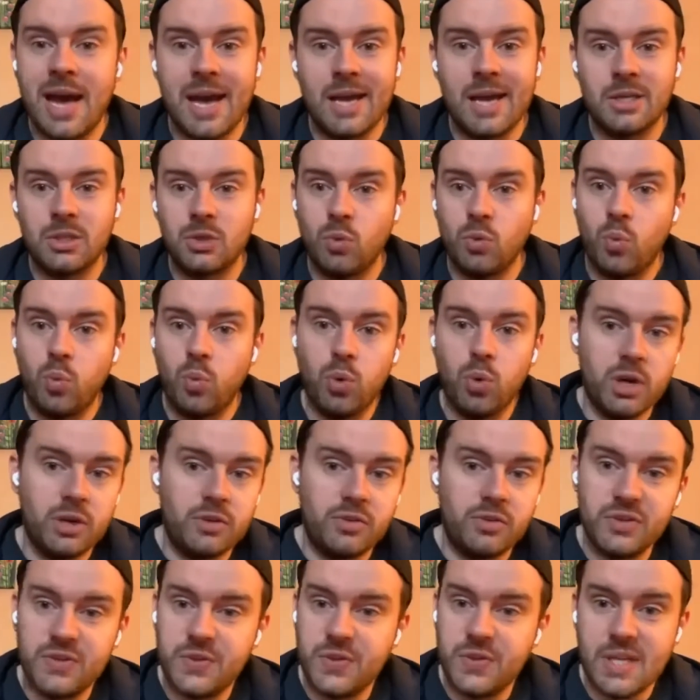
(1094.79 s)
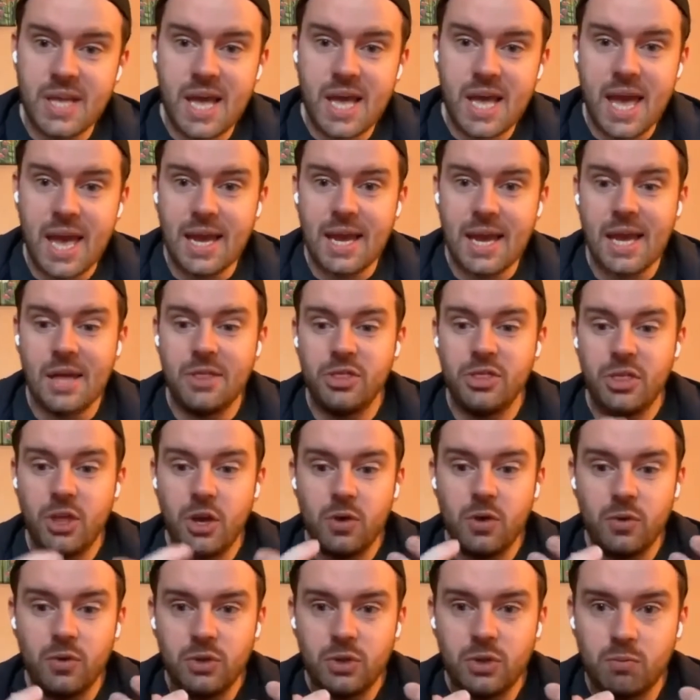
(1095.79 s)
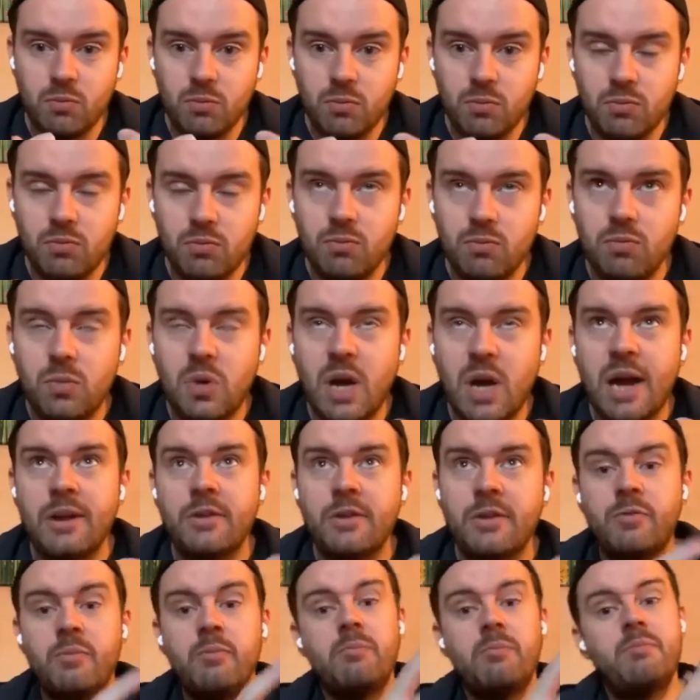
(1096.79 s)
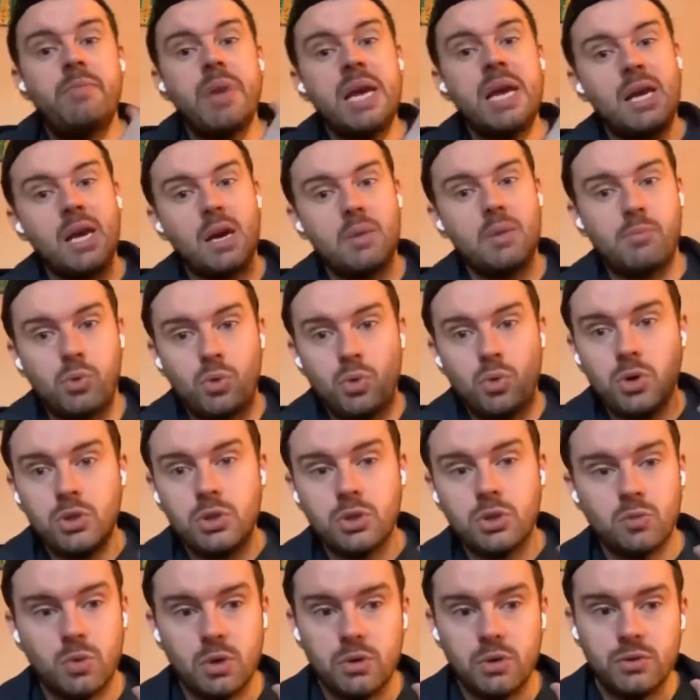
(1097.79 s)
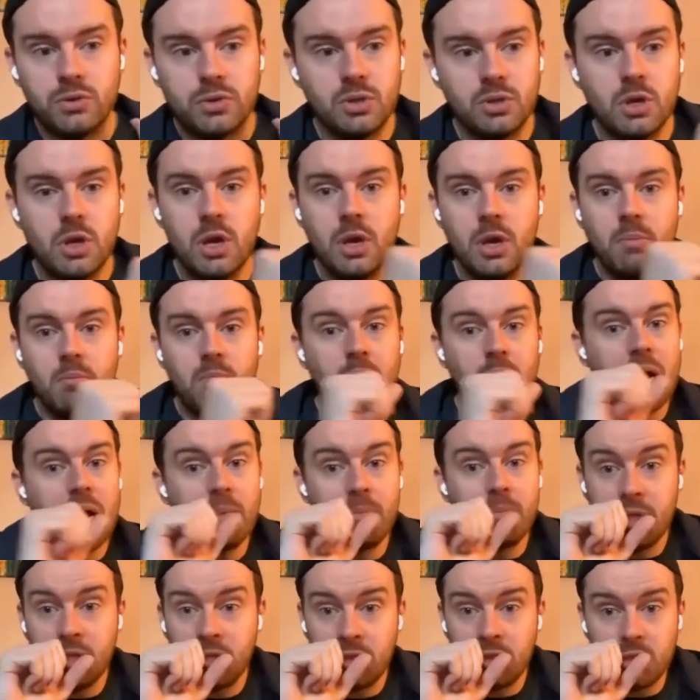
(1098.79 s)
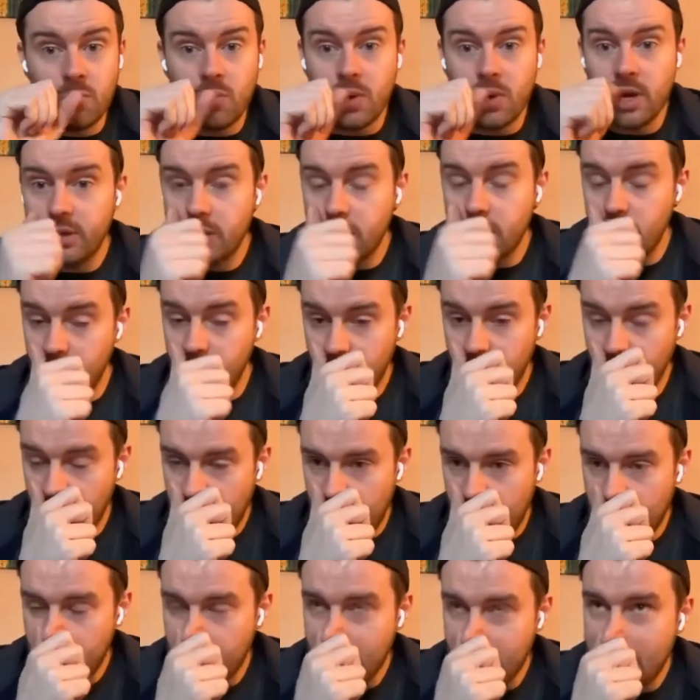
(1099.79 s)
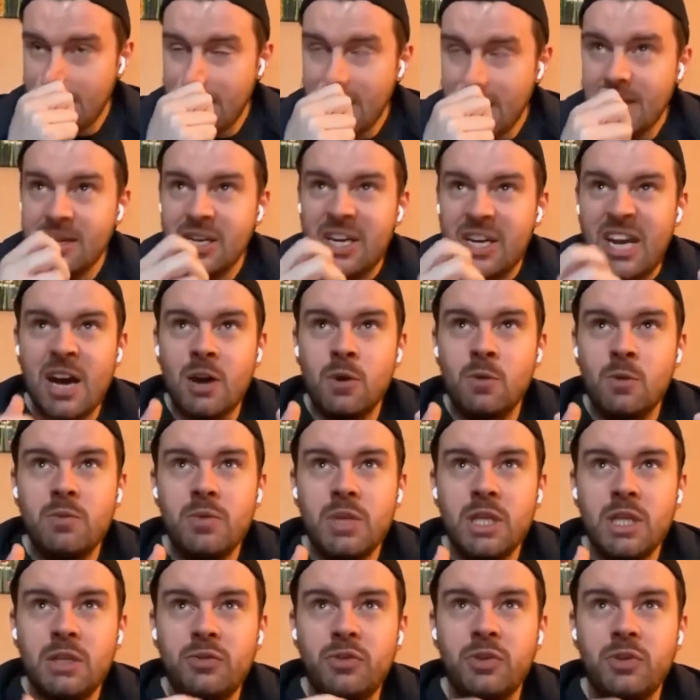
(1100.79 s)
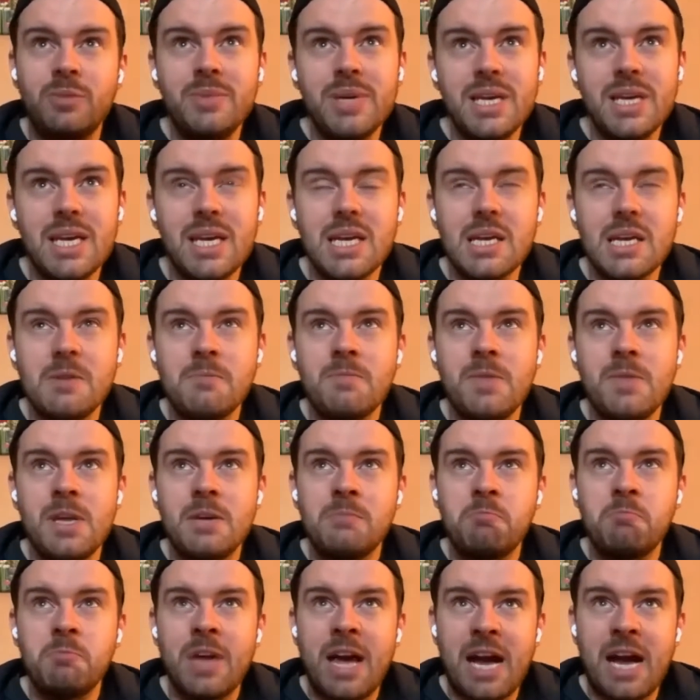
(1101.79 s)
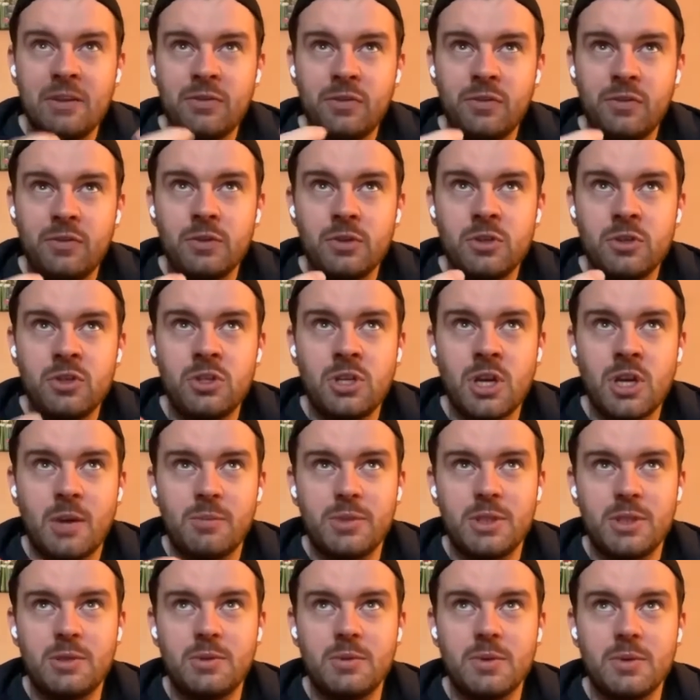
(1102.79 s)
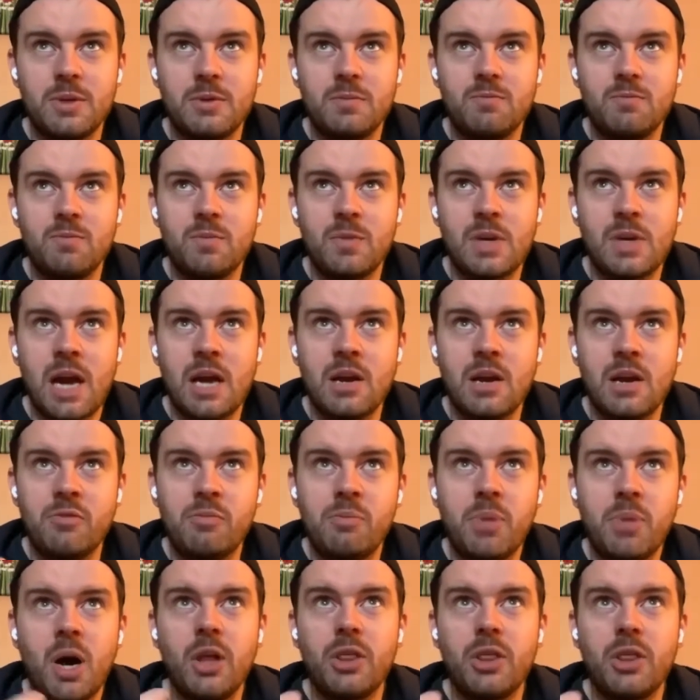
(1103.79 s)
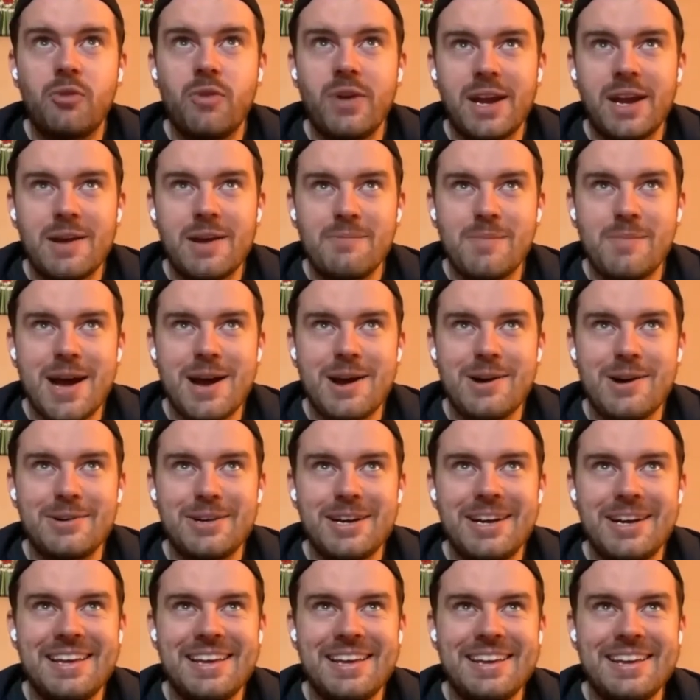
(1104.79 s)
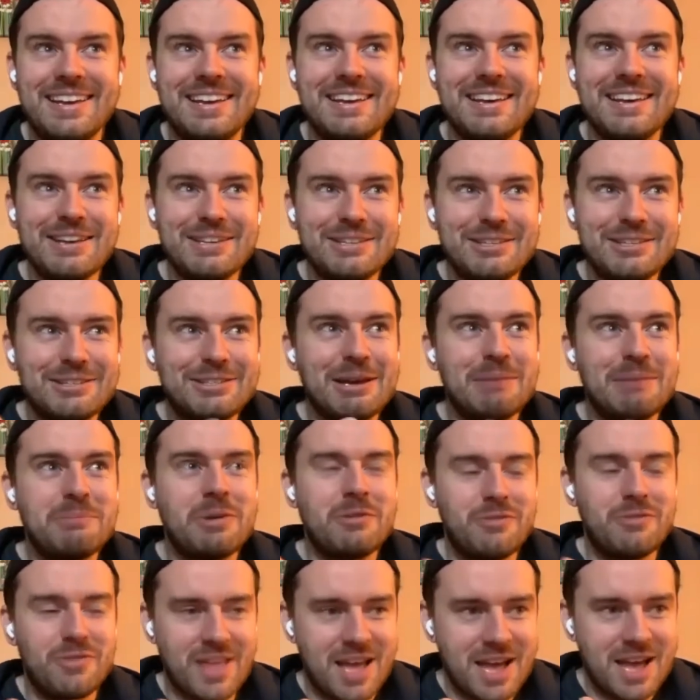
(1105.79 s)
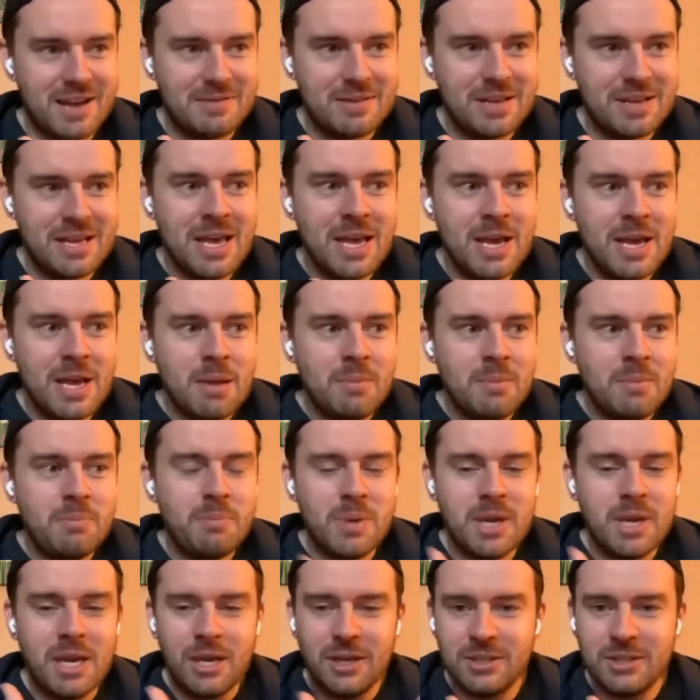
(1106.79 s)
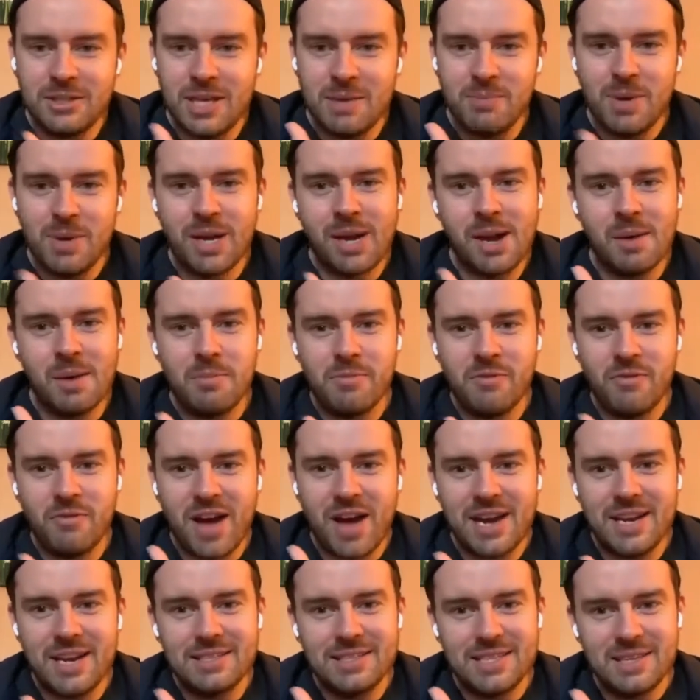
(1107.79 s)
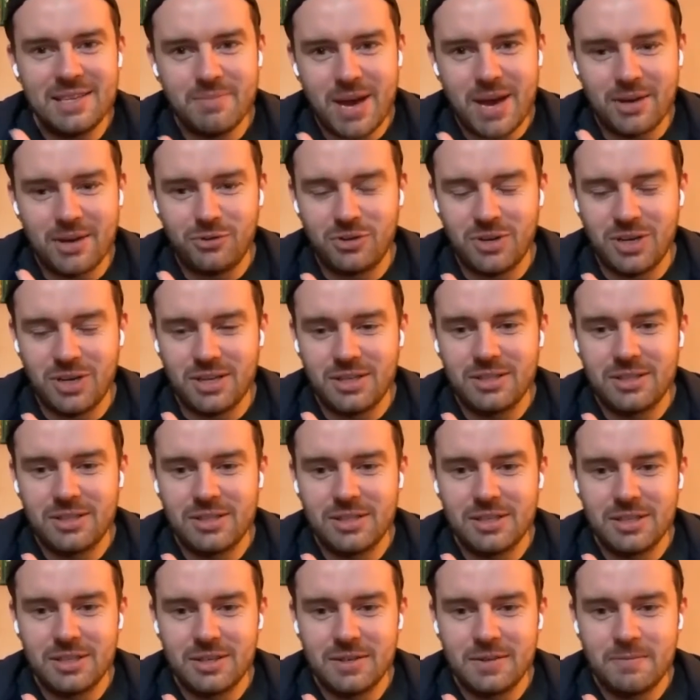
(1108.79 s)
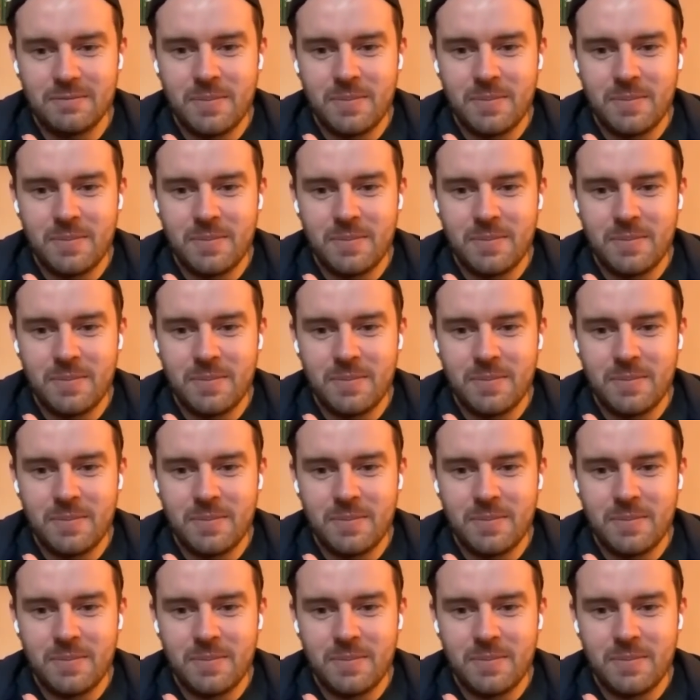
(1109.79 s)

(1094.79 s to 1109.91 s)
and word for today, and those kind of bigger, broader ones might be somewhere that you go. Now, for me, I've stopped kind of bothering about some of that because they become vanity metrics.